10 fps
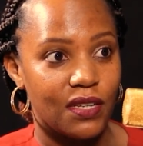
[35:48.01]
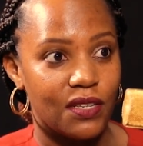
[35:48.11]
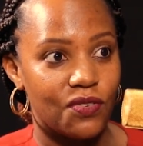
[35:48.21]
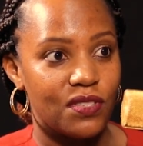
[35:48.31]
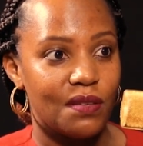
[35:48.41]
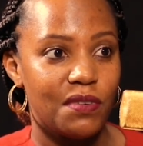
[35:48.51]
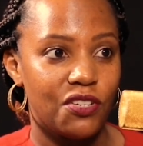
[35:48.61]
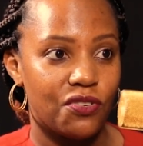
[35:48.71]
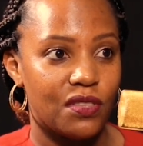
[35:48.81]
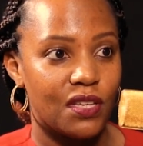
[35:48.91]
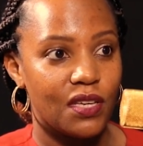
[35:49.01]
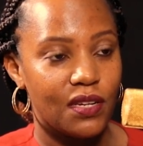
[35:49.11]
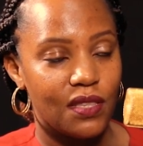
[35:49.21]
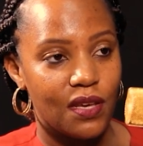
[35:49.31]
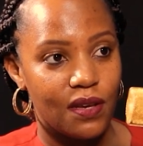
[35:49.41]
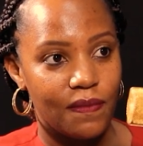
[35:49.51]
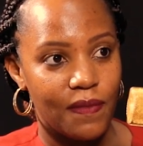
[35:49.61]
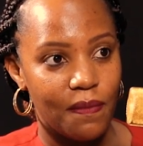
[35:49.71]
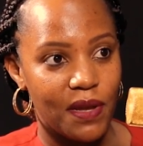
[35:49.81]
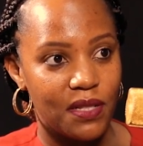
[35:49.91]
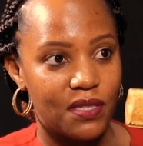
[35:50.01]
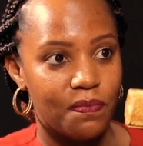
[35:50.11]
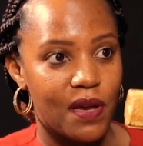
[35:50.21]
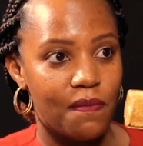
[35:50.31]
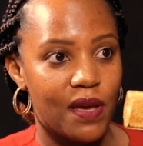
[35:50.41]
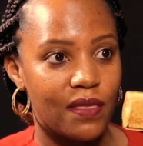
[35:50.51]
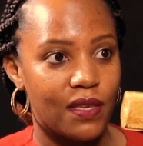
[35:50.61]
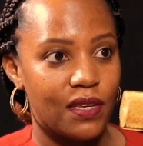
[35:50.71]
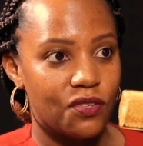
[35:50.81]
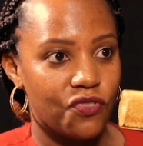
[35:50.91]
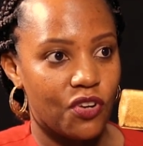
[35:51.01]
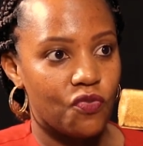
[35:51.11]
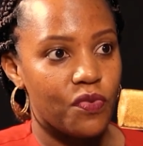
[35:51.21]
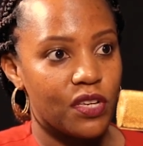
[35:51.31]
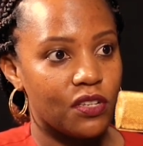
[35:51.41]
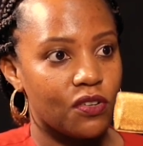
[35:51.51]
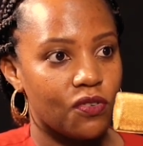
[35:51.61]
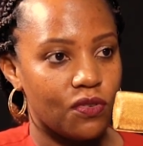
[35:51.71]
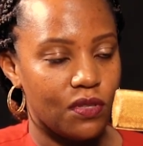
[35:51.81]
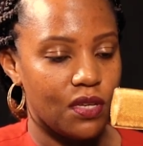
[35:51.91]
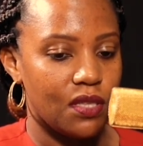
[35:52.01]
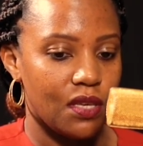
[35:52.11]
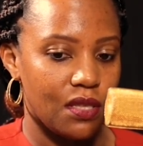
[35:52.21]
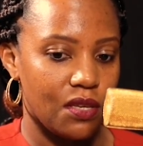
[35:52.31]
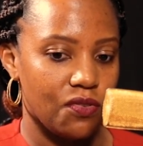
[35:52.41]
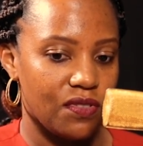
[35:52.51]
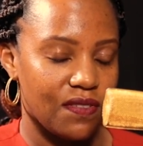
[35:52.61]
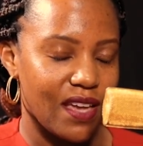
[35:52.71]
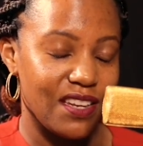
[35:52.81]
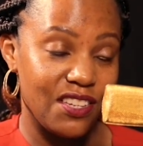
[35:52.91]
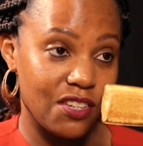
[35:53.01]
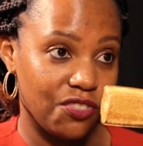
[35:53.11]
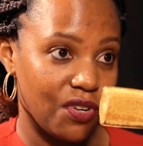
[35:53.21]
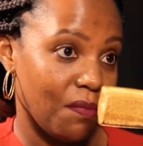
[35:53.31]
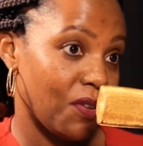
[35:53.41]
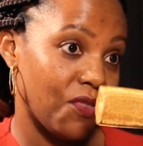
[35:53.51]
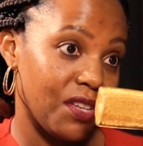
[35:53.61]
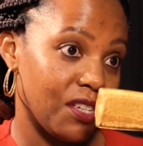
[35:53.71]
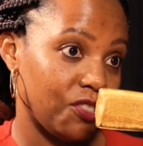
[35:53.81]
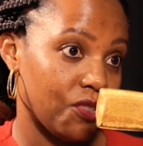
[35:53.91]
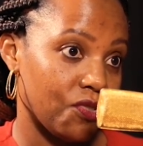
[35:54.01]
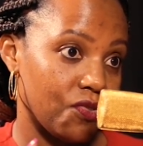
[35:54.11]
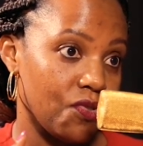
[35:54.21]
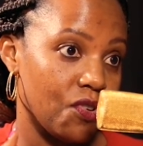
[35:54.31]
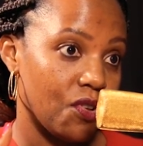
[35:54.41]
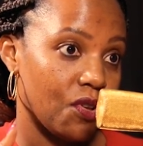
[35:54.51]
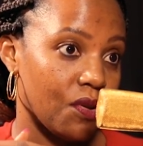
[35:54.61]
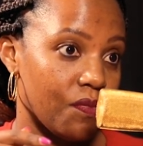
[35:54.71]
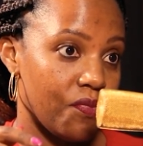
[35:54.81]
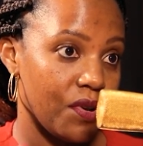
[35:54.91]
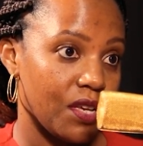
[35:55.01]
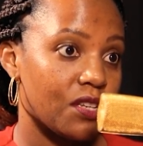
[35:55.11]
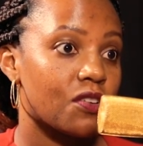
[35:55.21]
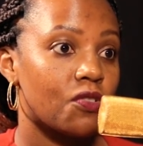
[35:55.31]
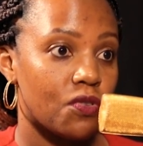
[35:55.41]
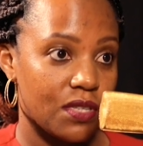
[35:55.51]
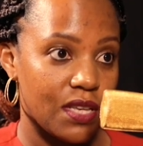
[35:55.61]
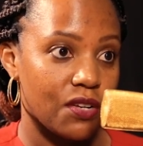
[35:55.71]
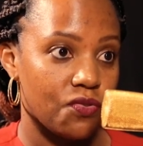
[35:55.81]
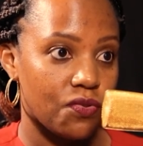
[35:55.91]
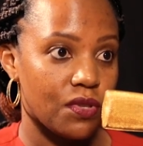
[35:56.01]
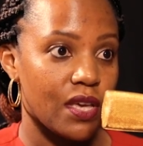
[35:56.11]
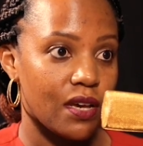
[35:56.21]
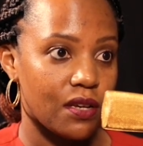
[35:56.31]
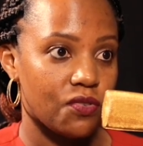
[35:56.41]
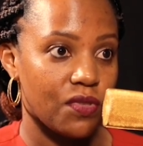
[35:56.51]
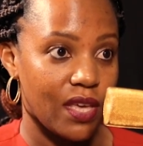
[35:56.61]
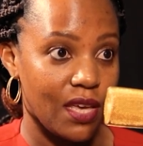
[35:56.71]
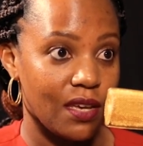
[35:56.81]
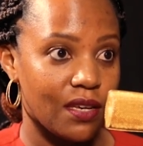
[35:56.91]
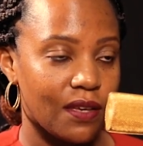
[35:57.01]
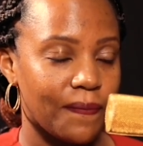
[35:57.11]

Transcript: So insemination, they get the man's sperm and they just try to bring it they use an injection, a medical injection to bring it closer to the egg.